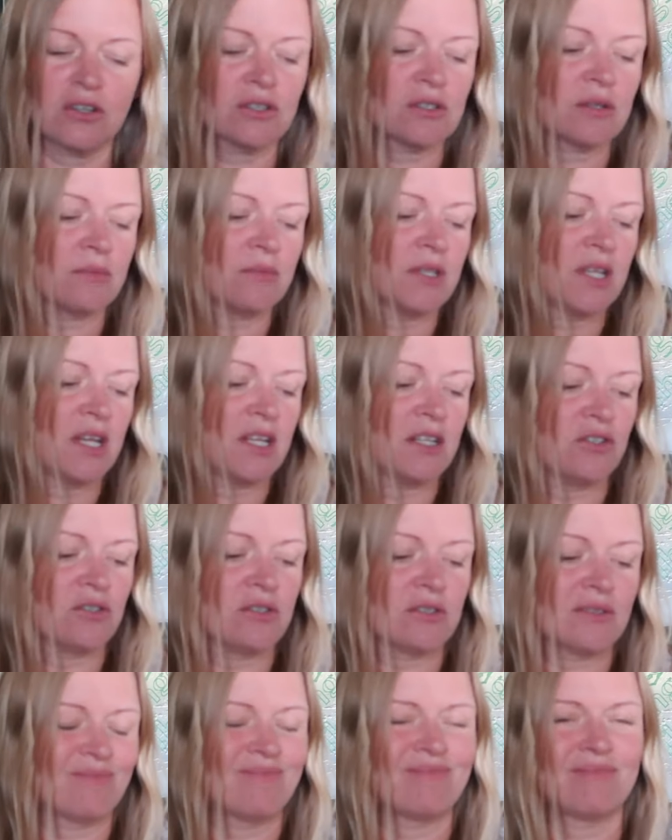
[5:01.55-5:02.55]
or something,
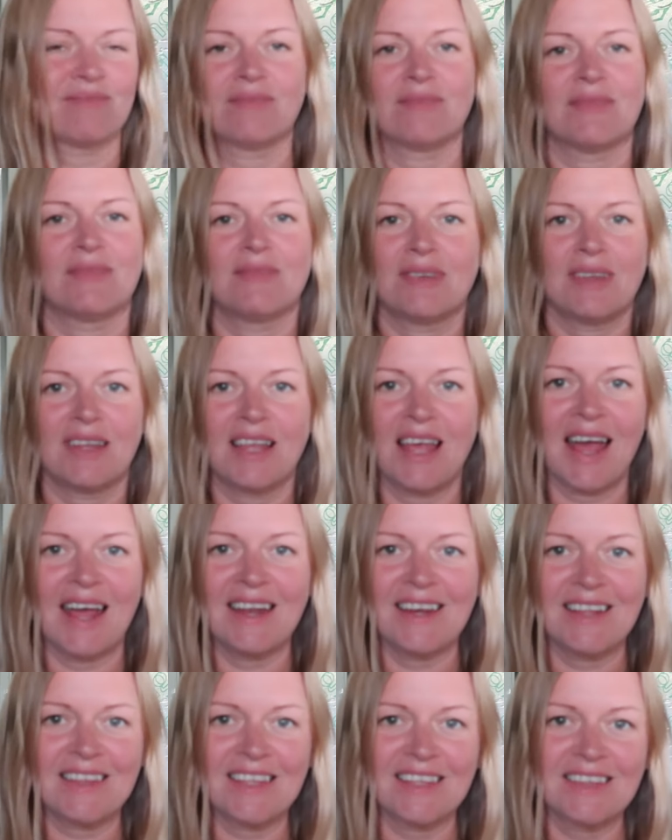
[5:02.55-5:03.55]
just
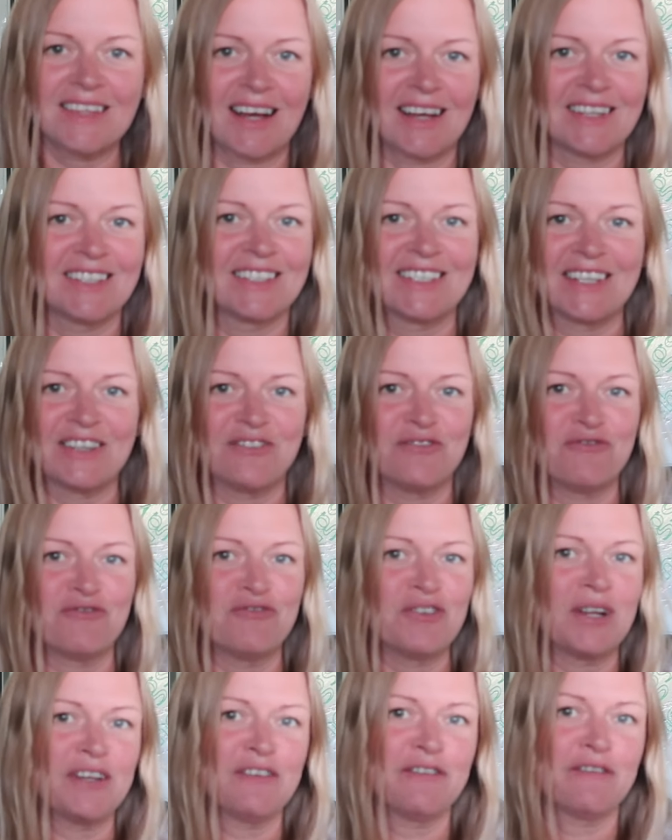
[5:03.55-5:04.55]
anything that didn't
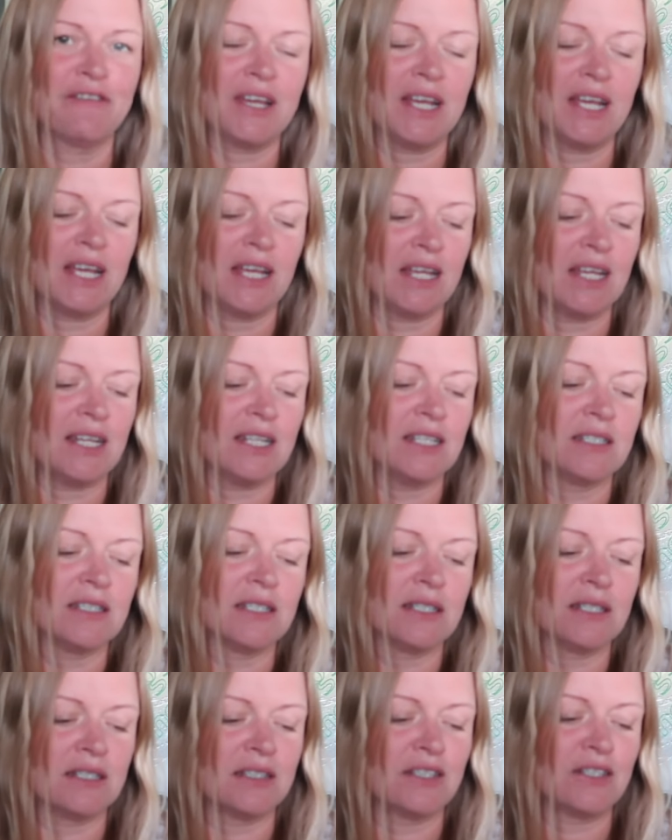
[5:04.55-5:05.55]
really fit
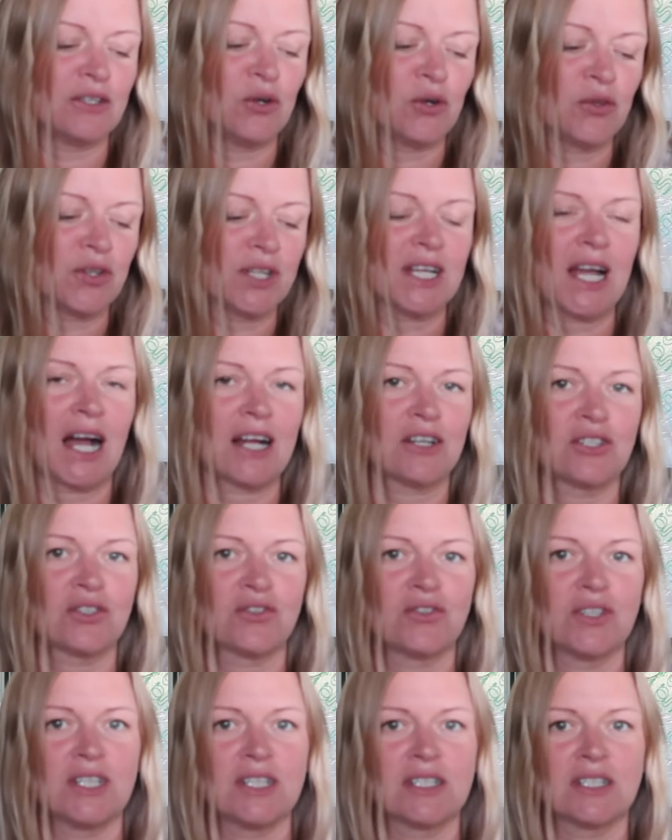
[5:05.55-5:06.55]
into the other
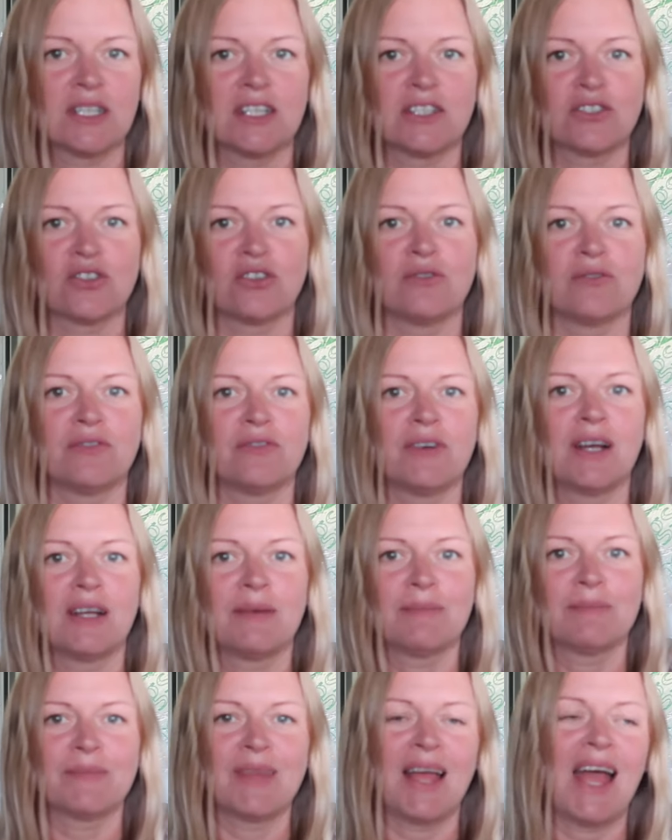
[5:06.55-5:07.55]
categories that are sort of
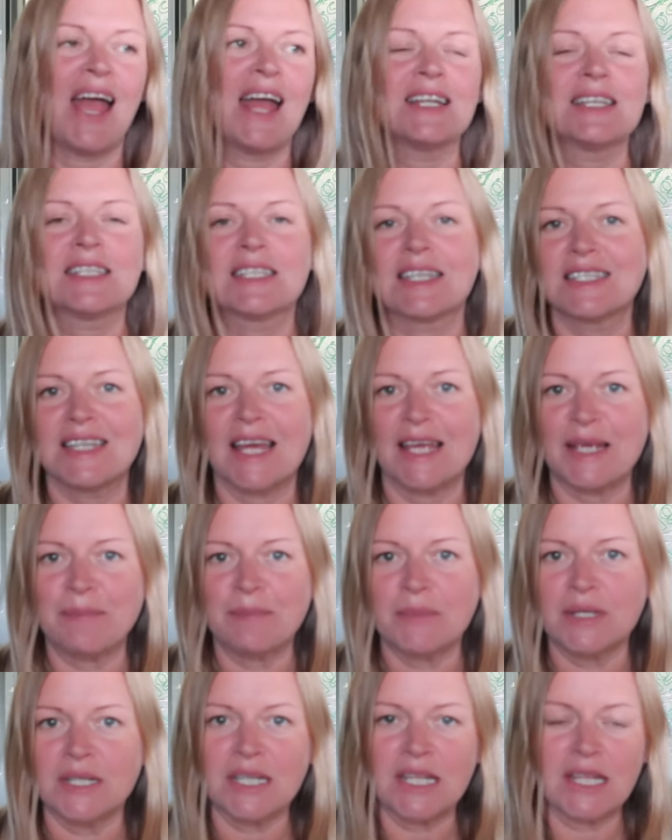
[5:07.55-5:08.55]

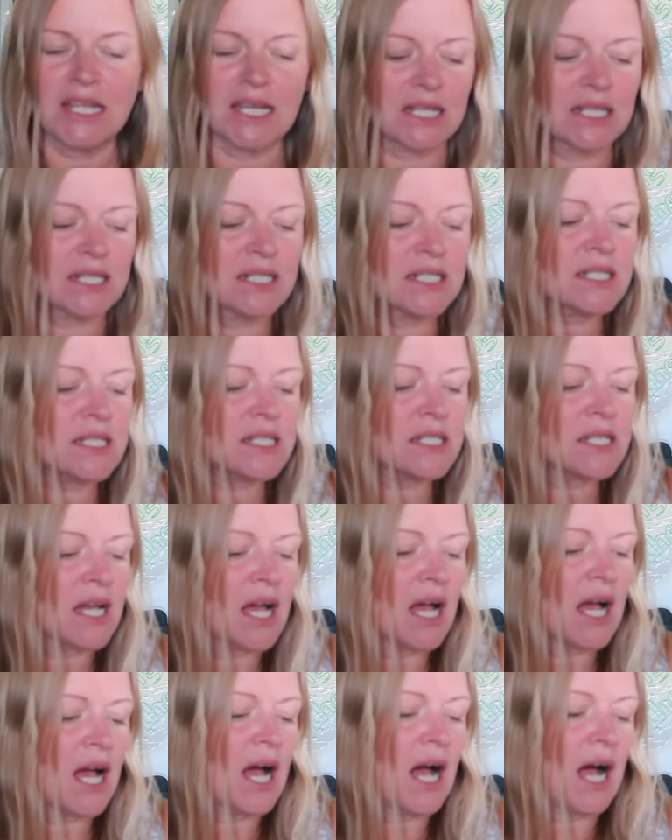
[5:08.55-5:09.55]
entertainment things.
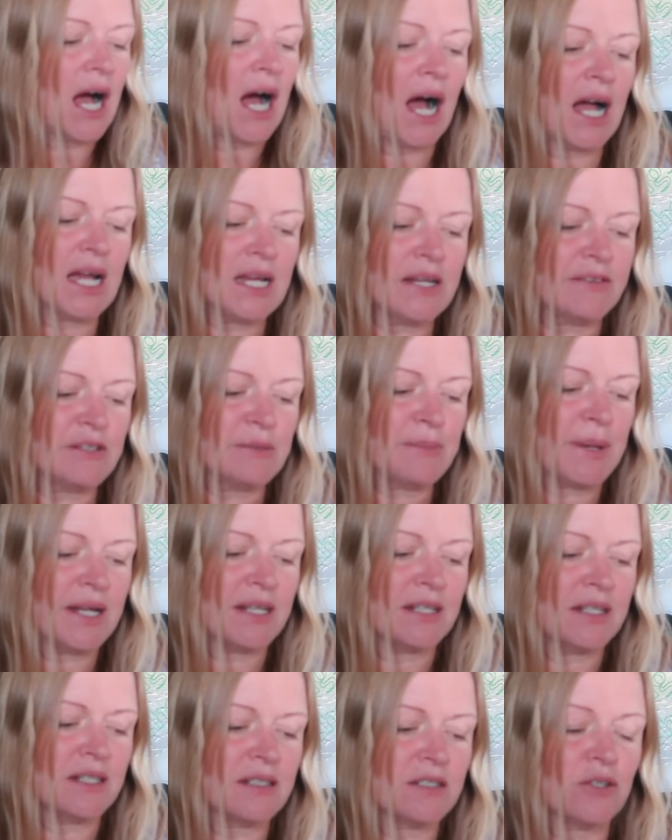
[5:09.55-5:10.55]
I've
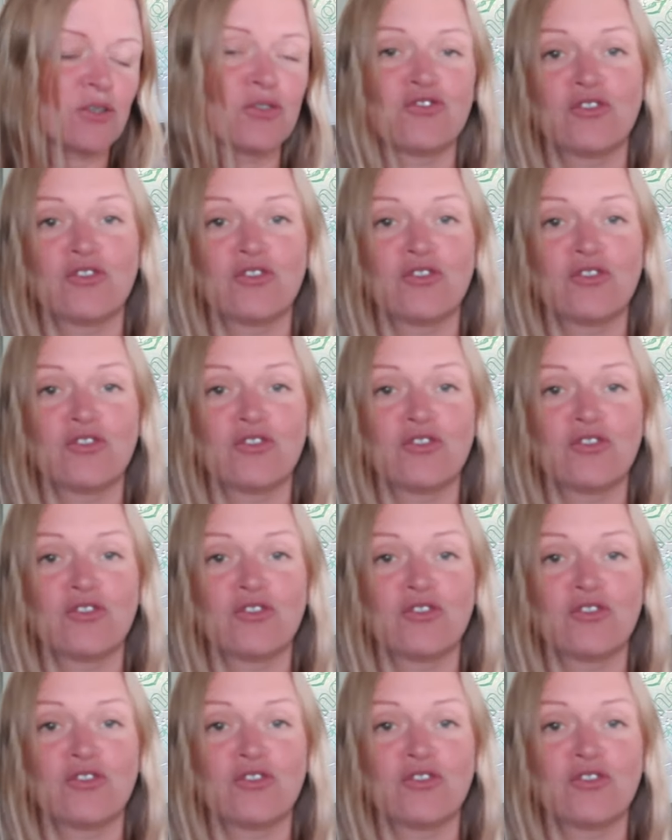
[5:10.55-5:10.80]
spent one